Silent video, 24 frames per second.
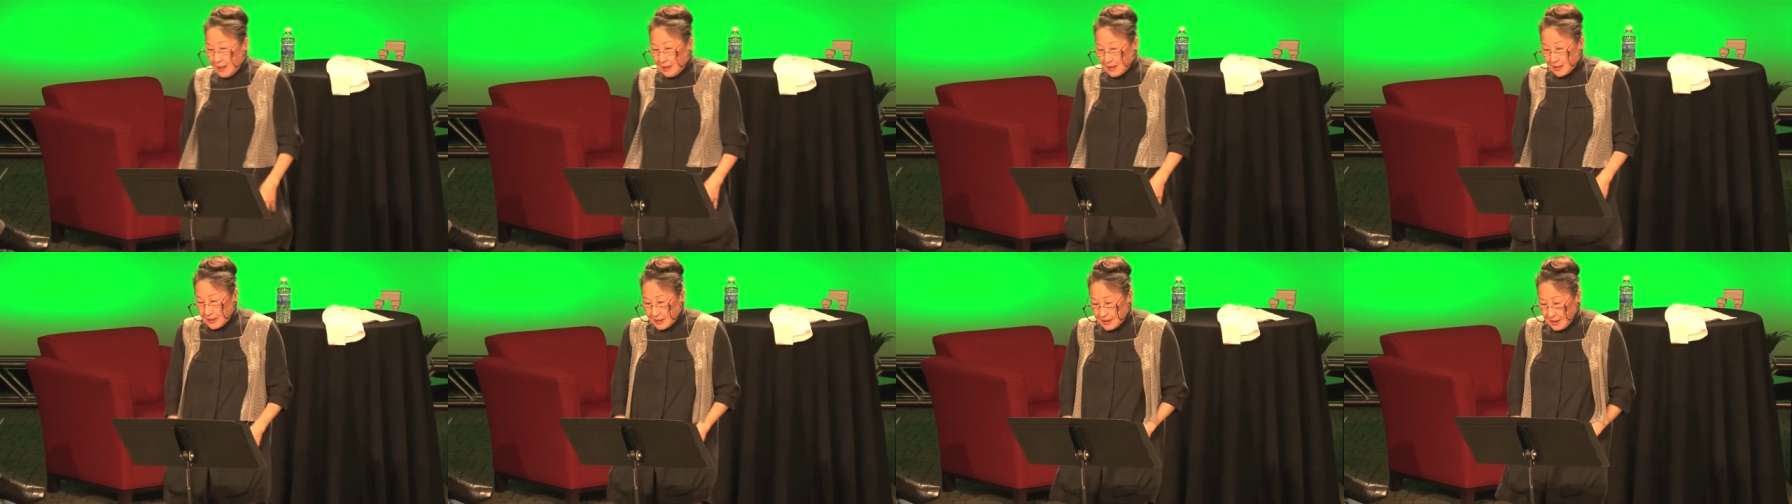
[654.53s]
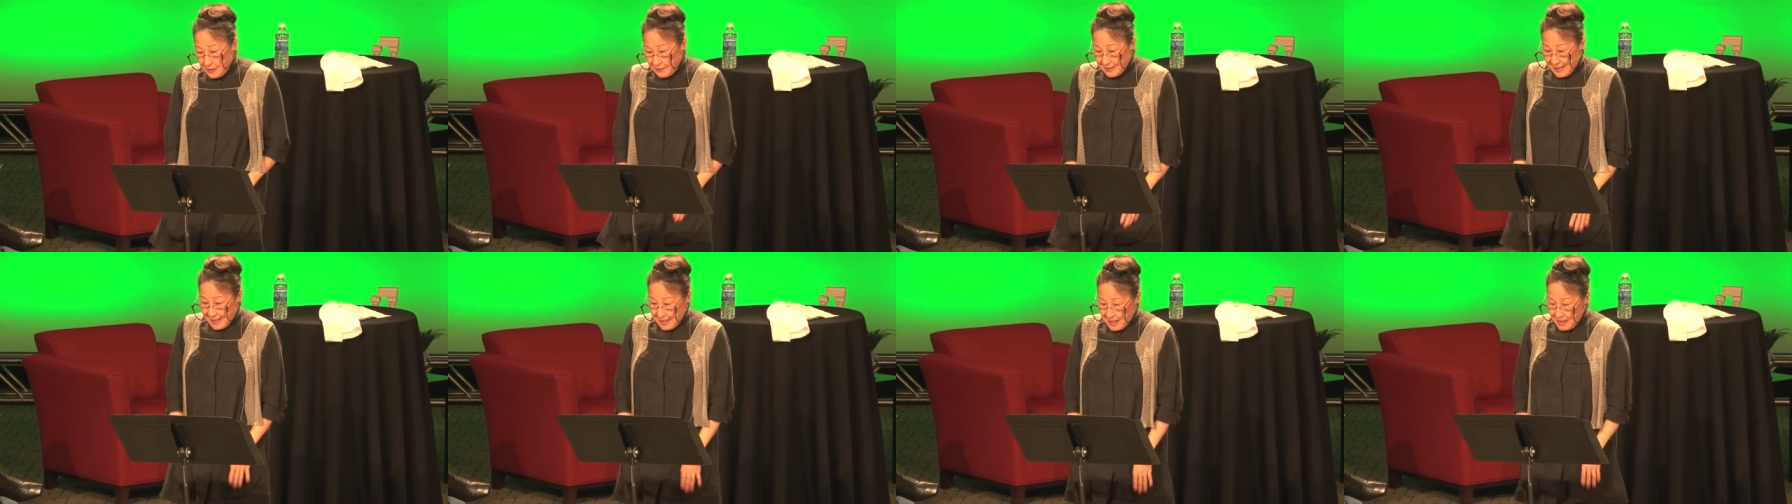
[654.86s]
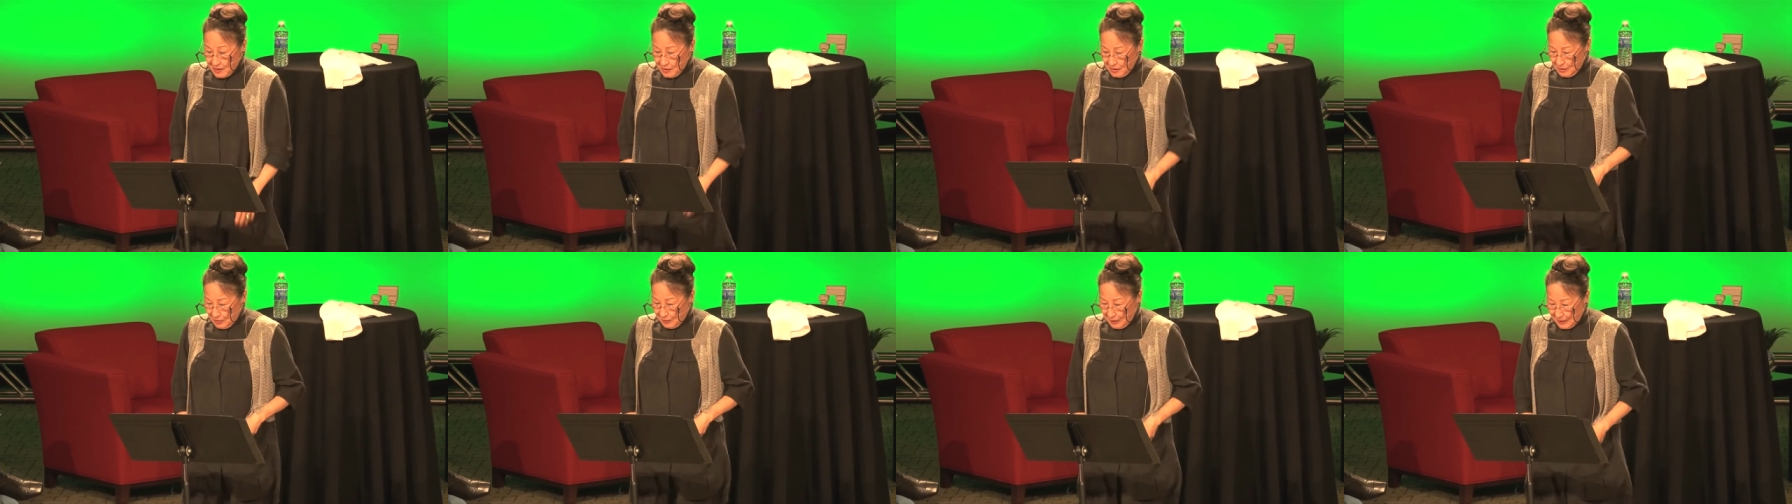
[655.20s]
So now
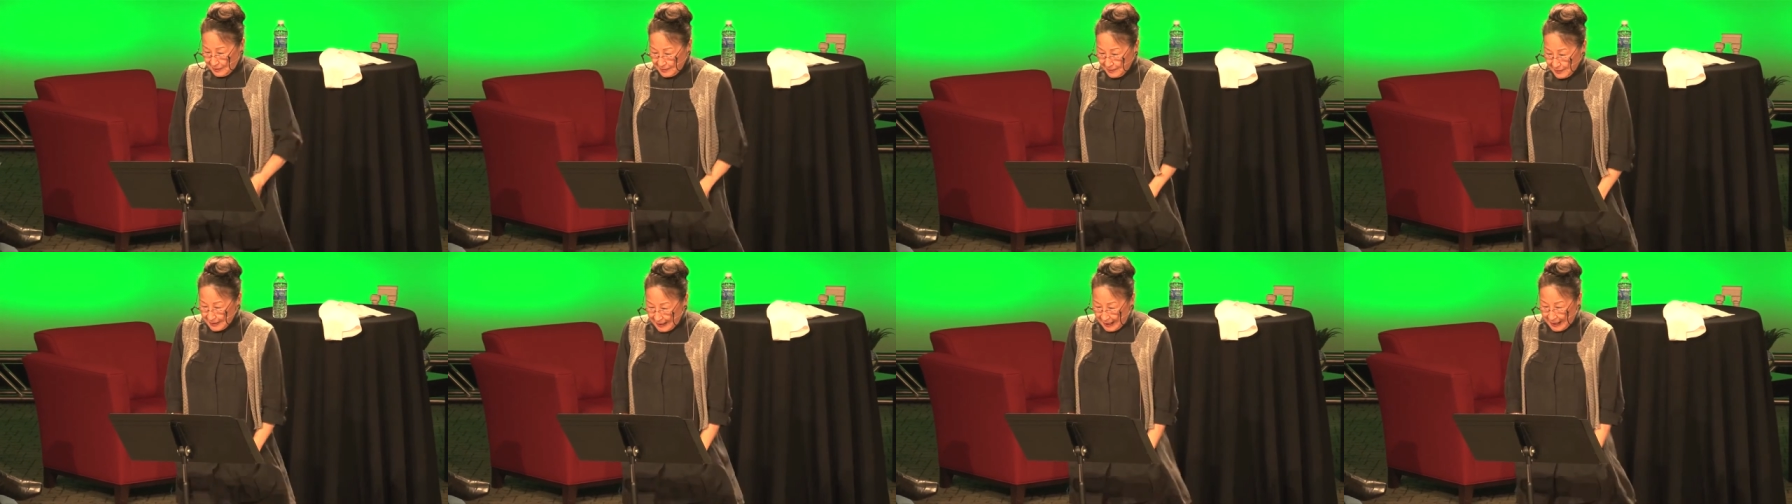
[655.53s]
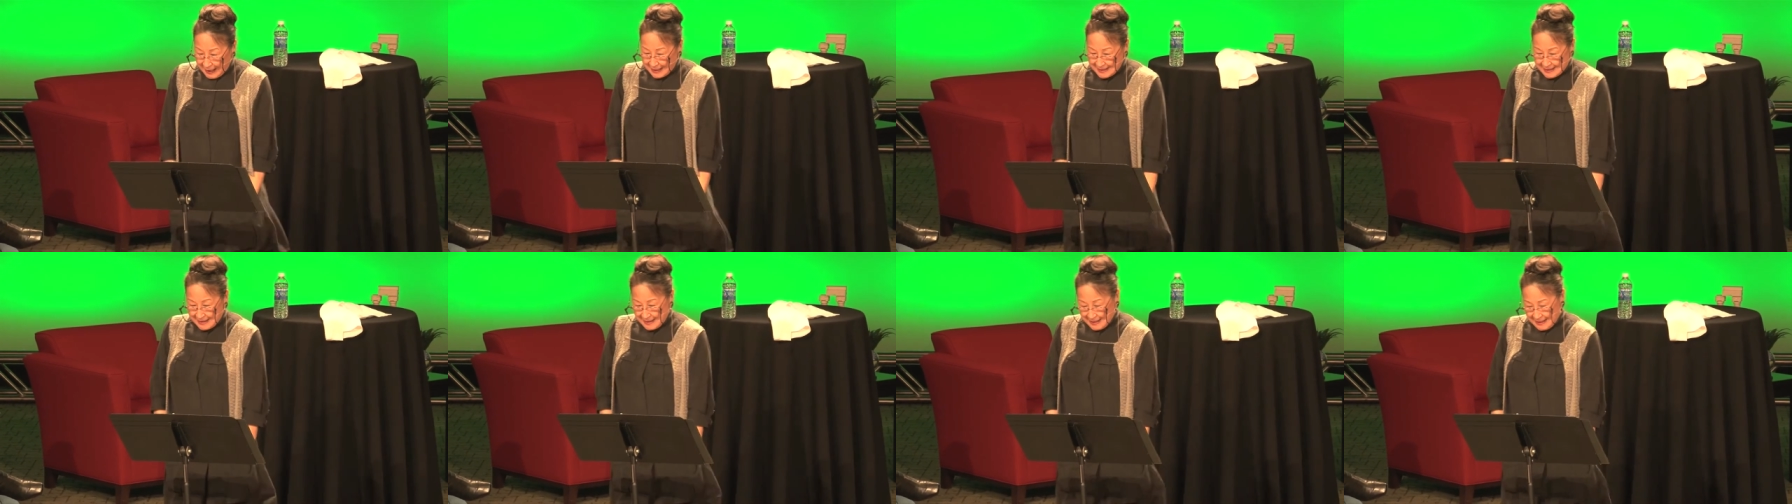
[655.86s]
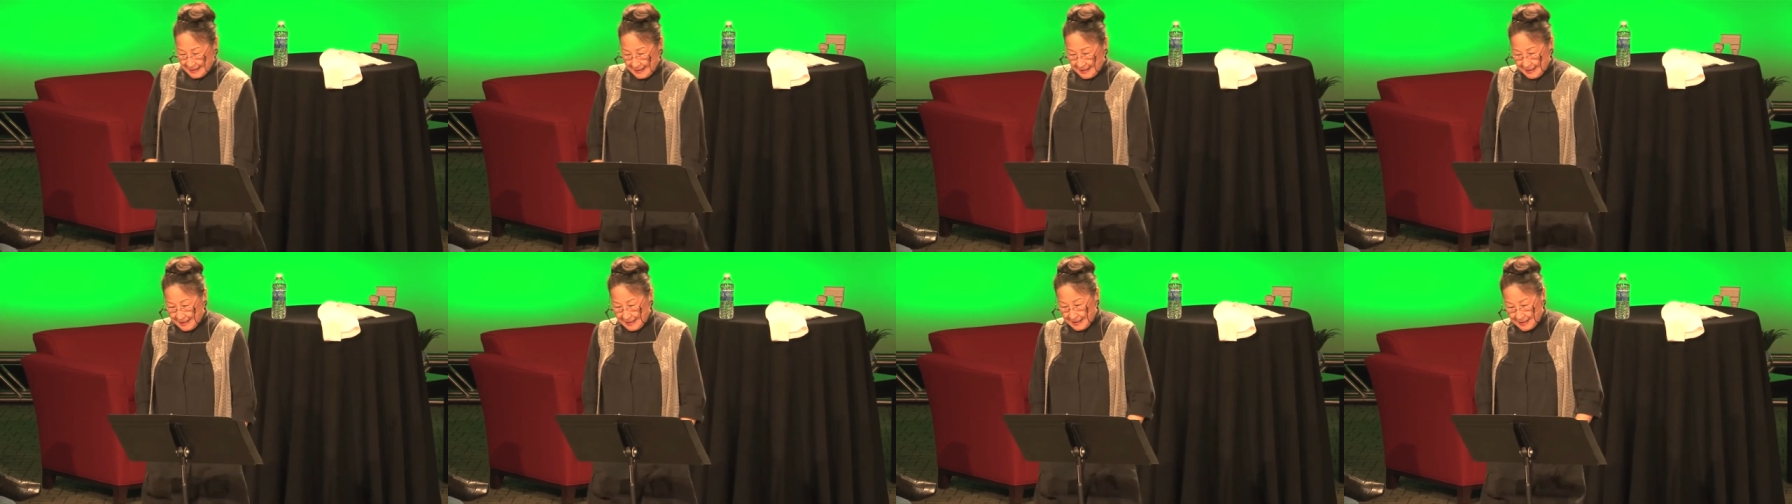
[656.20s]
the
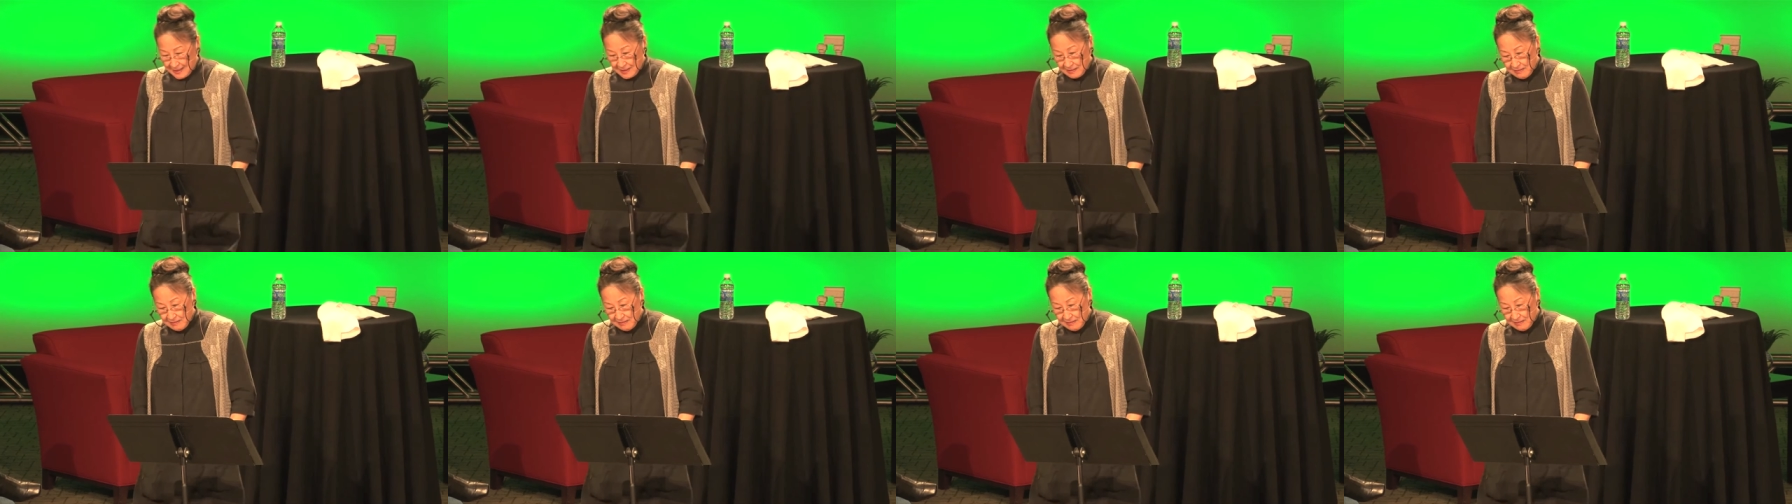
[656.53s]
idea is